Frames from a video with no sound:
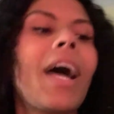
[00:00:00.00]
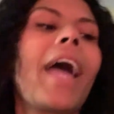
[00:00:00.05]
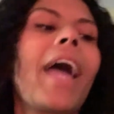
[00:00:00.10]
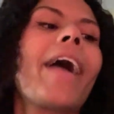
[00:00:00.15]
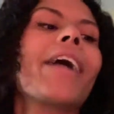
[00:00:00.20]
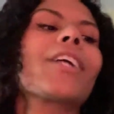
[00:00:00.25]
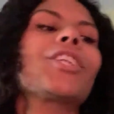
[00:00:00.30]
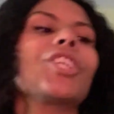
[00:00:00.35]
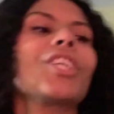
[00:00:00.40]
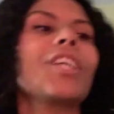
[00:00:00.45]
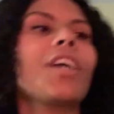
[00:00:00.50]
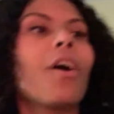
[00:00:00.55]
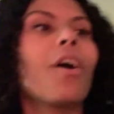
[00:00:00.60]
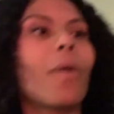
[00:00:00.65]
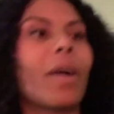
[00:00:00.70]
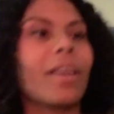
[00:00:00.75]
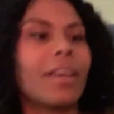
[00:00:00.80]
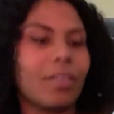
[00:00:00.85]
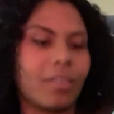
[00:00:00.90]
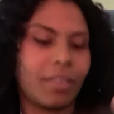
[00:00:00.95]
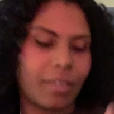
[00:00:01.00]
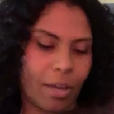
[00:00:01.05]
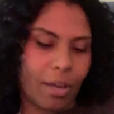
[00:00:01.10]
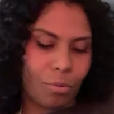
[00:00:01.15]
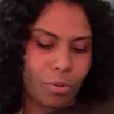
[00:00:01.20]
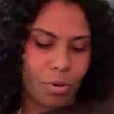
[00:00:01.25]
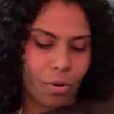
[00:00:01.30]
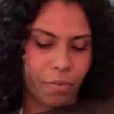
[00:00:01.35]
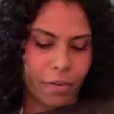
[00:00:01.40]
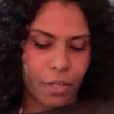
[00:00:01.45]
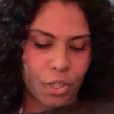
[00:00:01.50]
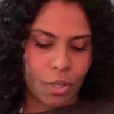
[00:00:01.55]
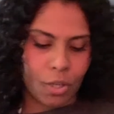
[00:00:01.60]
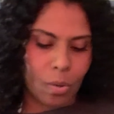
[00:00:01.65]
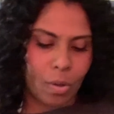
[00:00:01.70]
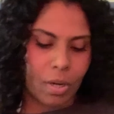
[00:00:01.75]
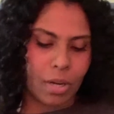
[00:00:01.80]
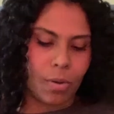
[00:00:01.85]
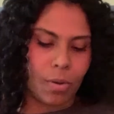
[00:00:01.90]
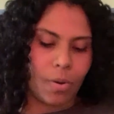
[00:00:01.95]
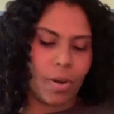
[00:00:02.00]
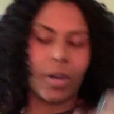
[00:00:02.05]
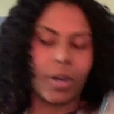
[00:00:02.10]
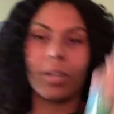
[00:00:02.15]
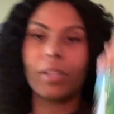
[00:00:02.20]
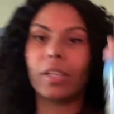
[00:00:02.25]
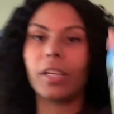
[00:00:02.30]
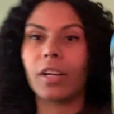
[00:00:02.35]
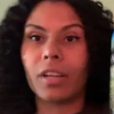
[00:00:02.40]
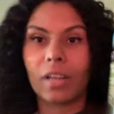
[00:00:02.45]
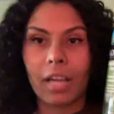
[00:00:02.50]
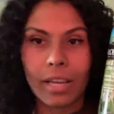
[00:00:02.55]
Actually, I don't know if I showed you earlier,